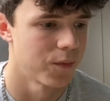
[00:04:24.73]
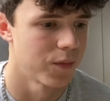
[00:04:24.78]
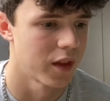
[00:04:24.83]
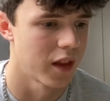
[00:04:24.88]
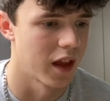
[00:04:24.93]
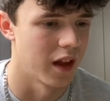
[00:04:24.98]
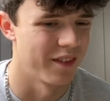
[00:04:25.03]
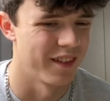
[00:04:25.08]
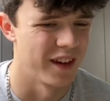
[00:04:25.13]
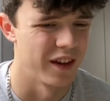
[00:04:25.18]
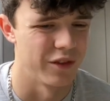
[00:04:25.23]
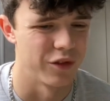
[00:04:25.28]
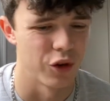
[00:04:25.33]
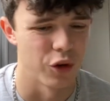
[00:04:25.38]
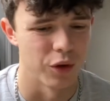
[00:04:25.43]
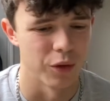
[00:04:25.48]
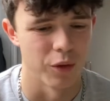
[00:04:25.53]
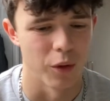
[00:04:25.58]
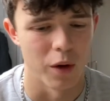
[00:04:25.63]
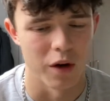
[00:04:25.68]
and then you've got to
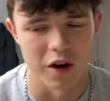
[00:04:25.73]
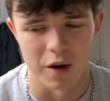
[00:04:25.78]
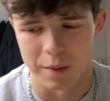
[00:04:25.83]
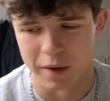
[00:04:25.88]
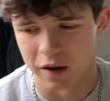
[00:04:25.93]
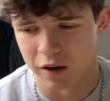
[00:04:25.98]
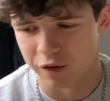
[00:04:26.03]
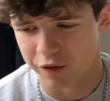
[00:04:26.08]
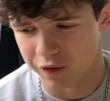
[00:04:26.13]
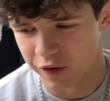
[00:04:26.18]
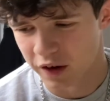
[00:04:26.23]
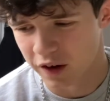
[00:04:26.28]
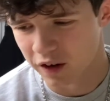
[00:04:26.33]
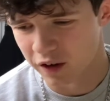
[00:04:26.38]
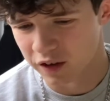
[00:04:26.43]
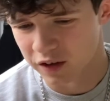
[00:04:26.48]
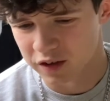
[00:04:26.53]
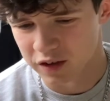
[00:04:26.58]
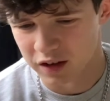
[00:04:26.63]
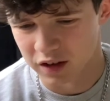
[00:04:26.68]
worry about
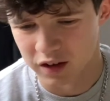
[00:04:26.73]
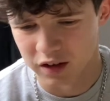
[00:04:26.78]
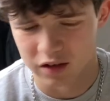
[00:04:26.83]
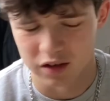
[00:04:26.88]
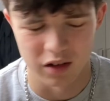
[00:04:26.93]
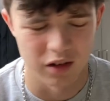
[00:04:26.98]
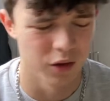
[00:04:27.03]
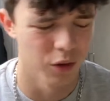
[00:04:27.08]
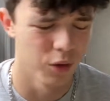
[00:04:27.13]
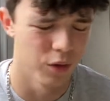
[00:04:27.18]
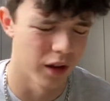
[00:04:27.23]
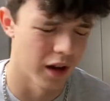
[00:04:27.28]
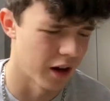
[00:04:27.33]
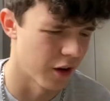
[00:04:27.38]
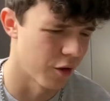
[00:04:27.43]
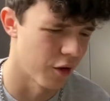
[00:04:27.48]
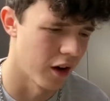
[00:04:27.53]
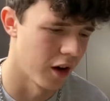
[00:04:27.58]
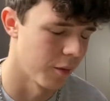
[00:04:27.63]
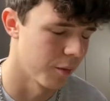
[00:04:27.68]
viruses and all that
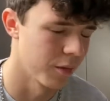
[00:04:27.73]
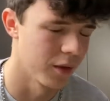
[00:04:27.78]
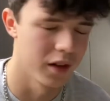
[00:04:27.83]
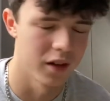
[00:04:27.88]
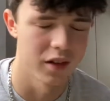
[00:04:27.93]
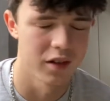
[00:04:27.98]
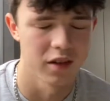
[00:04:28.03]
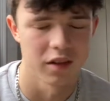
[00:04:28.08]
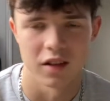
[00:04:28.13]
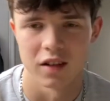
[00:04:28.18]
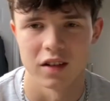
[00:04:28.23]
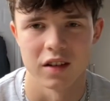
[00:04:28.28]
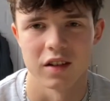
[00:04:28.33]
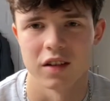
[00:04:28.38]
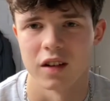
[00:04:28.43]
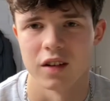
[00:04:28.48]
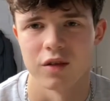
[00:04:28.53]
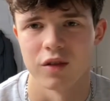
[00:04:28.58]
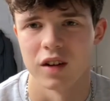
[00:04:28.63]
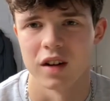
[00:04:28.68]
crap, which you
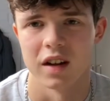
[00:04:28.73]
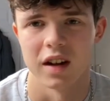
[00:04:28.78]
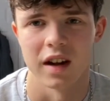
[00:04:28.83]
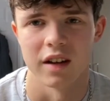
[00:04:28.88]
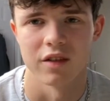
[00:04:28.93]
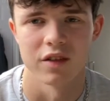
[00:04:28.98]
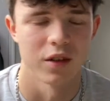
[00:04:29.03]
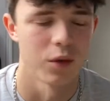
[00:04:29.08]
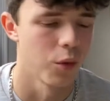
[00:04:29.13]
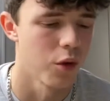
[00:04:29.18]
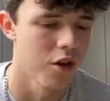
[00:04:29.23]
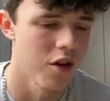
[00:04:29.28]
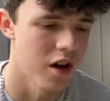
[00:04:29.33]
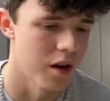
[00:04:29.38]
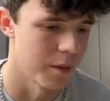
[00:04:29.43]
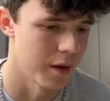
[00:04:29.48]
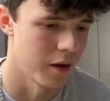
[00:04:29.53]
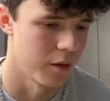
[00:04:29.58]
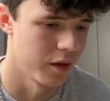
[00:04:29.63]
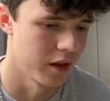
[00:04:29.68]
don't really have to worry
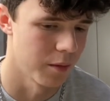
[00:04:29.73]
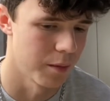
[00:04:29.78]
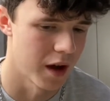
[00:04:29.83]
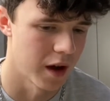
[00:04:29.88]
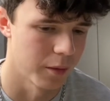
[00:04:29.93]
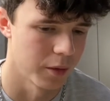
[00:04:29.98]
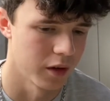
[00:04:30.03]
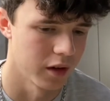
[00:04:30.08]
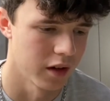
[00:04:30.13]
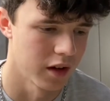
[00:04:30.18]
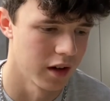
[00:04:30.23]
about with a MacBook,